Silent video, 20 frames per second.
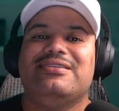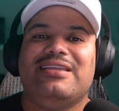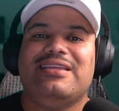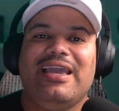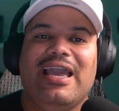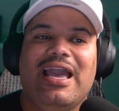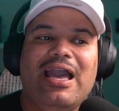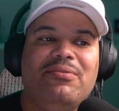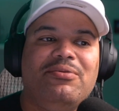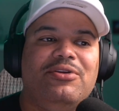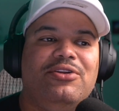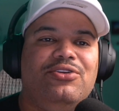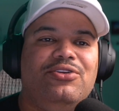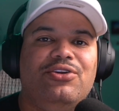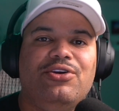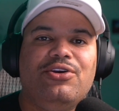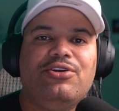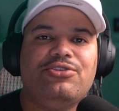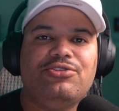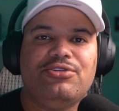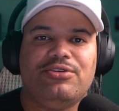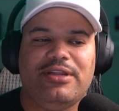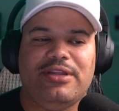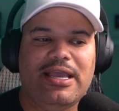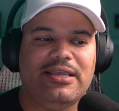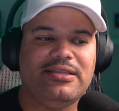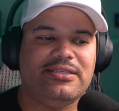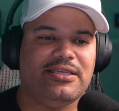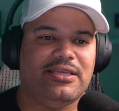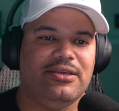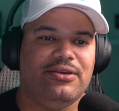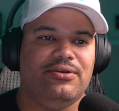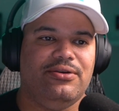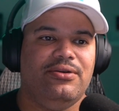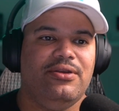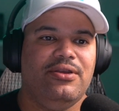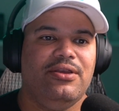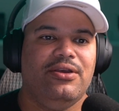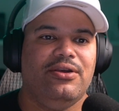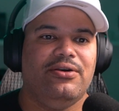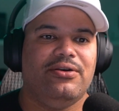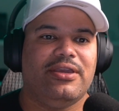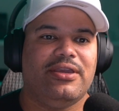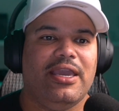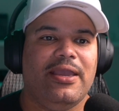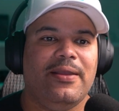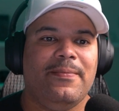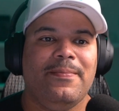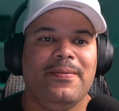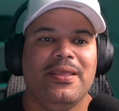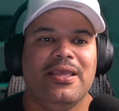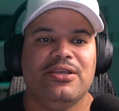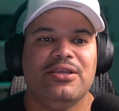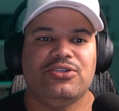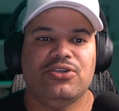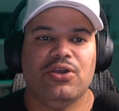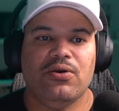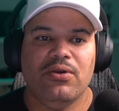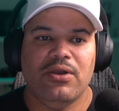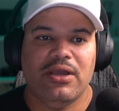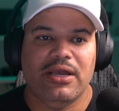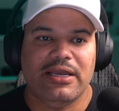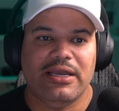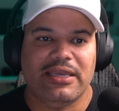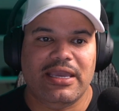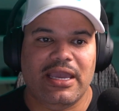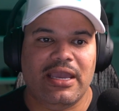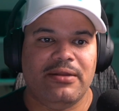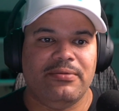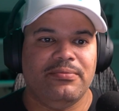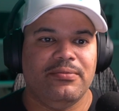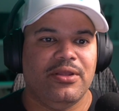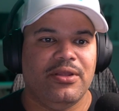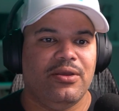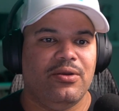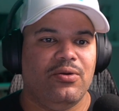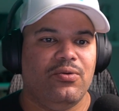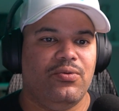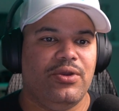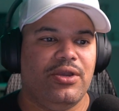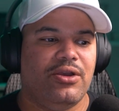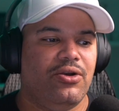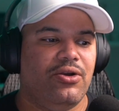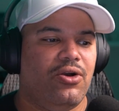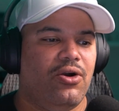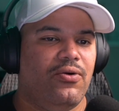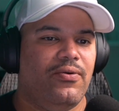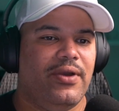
they haven't nurtured that skill. Okay. So again, we could go